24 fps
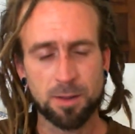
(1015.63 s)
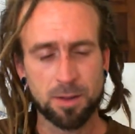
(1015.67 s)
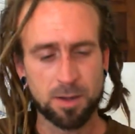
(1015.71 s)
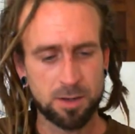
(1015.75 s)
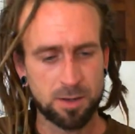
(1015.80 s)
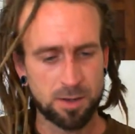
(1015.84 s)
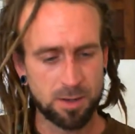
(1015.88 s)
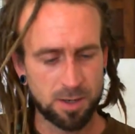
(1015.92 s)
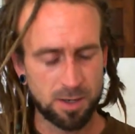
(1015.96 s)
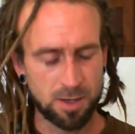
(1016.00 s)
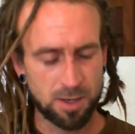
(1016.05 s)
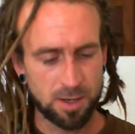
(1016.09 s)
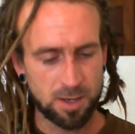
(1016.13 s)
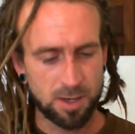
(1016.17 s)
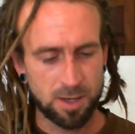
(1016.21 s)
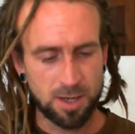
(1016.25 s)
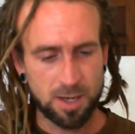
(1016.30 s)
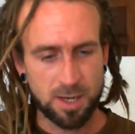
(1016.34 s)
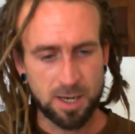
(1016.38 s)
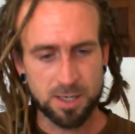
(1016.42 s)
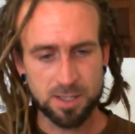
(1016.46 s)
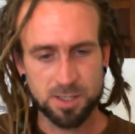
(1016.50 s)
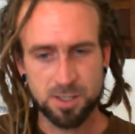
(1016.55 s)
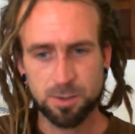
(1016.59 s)
and so it
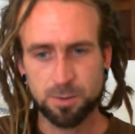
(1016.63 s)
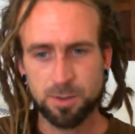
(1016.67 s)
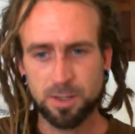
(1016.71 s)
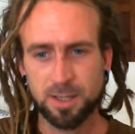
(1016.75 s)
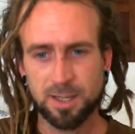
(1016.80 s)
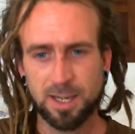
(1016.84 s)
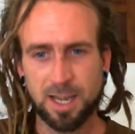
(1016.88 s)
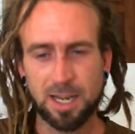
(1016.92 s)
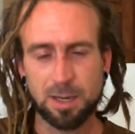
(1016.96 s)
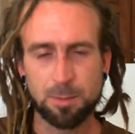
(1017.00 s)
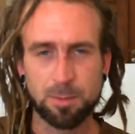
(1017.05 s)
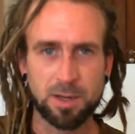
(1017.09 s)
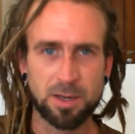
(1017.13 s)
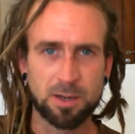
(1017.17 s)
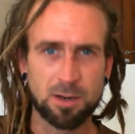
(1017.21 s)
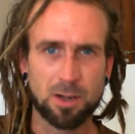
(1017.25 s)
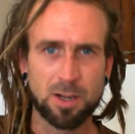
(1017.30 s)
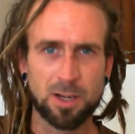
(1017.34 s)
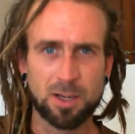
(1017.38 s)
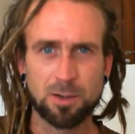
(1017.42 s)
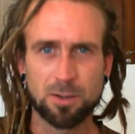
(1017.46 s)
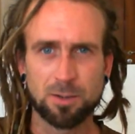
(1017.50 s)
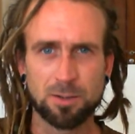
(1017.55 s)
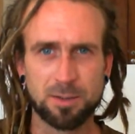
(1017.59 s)
came in like on these,
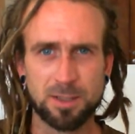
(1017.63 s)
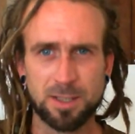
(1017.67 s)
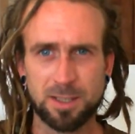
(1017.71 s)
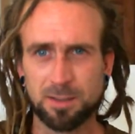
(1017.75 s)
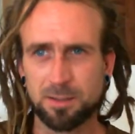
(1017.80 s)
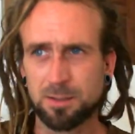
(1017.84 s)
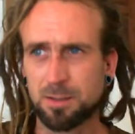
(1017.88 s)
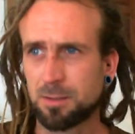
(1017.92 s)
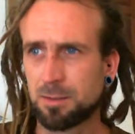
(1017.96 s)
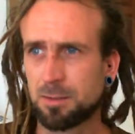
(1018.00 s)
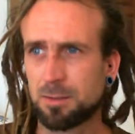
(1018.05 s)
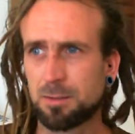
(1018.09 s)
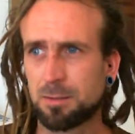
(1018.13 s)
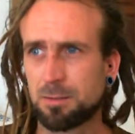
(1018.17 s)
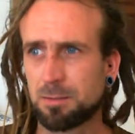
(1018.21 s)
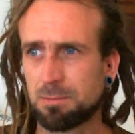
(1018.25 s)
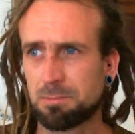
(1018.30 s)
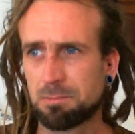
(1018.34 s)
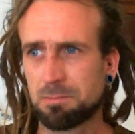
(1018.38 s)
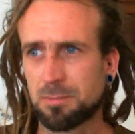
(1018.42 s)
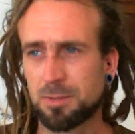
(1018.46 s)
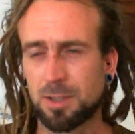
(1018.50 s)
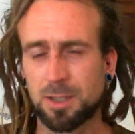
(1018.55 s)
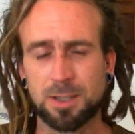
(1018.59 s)
I don't know how
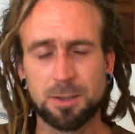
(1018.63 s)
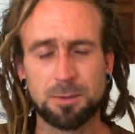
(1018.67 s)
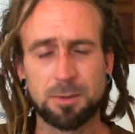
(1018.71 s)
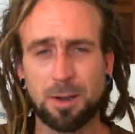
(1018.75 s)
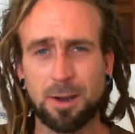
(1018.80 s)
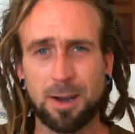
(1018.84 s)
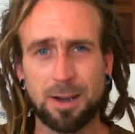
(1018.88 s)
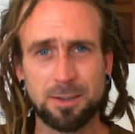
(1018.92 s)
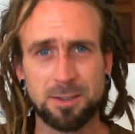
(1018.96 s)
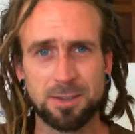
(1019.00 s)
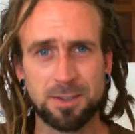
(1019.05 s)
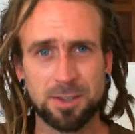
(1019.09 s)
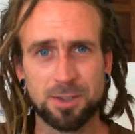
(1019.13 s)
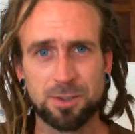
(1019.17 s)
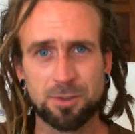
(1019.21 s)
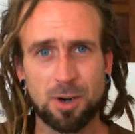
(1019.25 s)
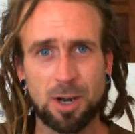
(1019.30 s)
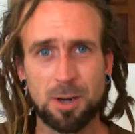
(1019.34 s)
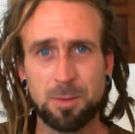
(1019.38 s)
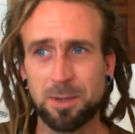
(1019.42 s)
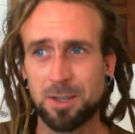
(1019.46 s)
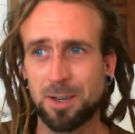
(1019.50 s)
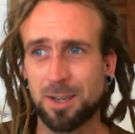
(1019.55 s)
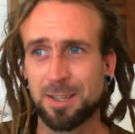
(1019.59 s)
to describe it, like these
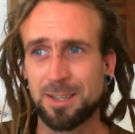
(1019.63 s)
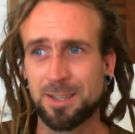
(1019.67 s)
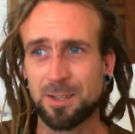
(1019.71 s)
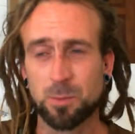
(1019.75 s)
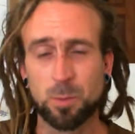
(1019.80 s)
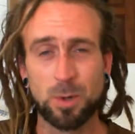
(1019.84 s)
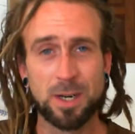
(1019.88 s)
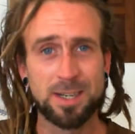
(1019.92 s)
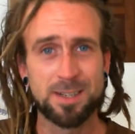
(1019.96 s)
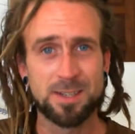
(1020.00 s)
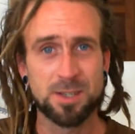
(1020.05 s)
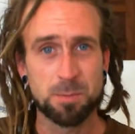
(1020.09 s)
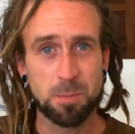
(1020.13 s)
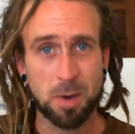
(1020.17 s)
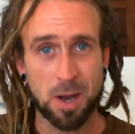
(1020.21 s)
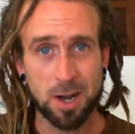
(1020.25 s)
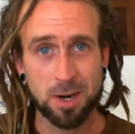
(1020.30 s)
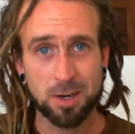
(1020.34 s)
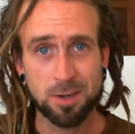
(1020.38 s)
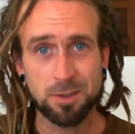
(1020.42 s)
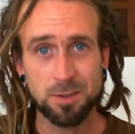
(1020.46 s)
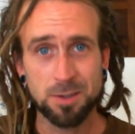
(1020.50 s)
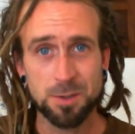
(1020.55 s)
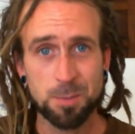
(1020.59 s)
weird sparkles behind
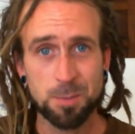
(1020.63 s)
it,